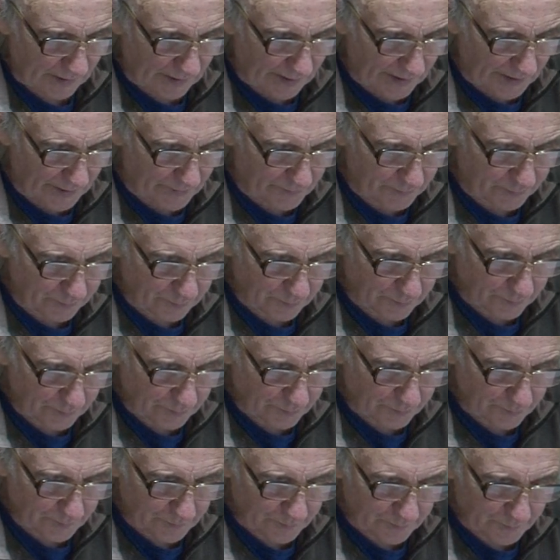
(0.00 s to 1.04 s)
Um,
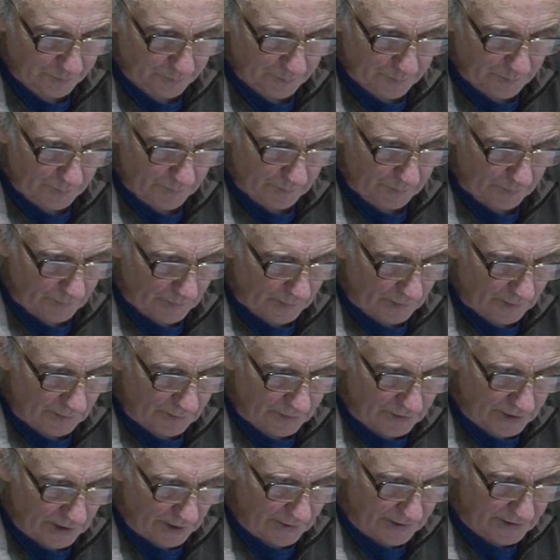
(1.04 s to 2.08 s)

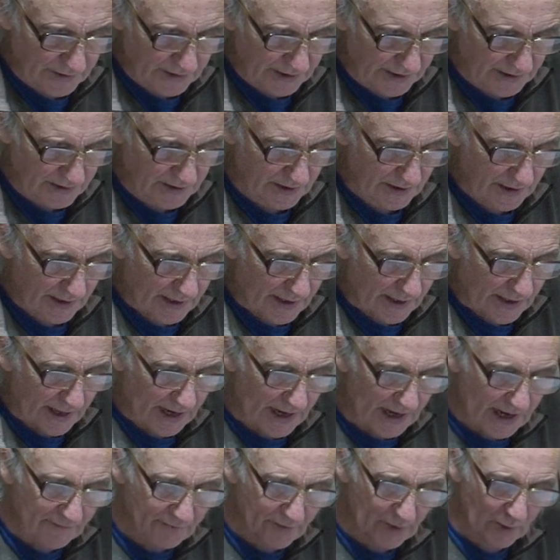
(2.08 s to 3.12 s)
so it says,
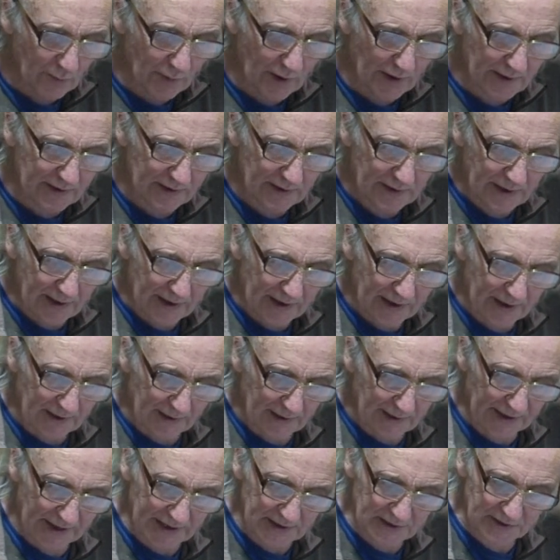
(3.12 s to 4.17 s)
everyone
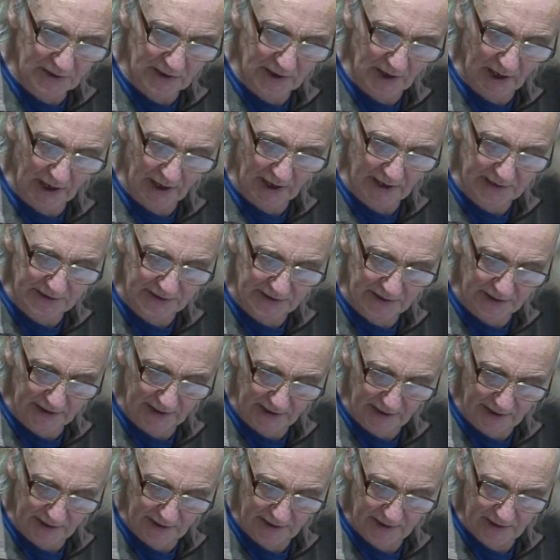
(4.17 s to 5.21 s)
has the
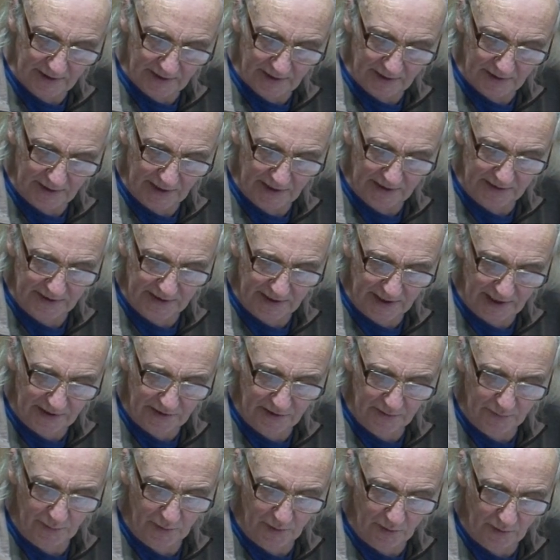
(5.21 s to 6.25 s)
idea that
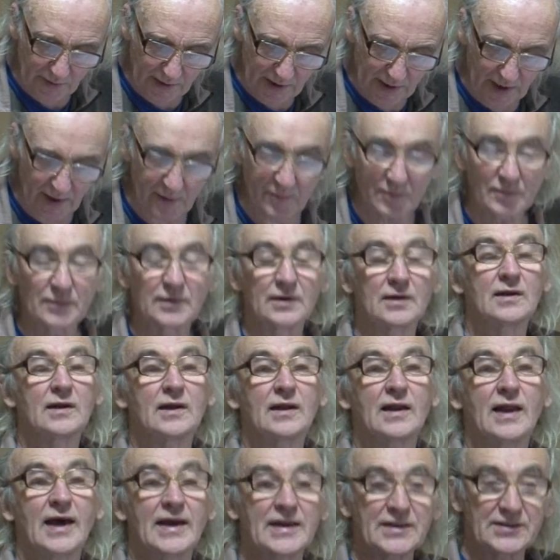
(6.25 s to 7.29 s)
death will come
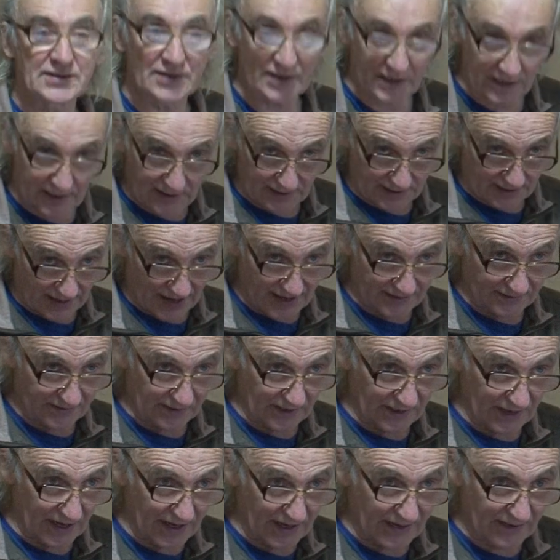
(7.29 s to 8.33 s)
later at
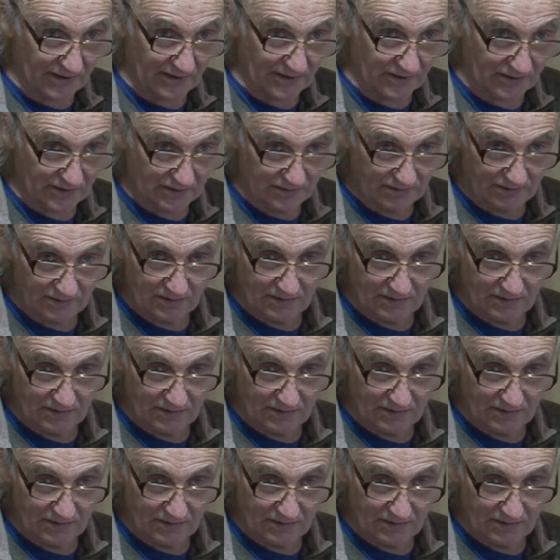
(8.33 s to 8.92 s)
the end.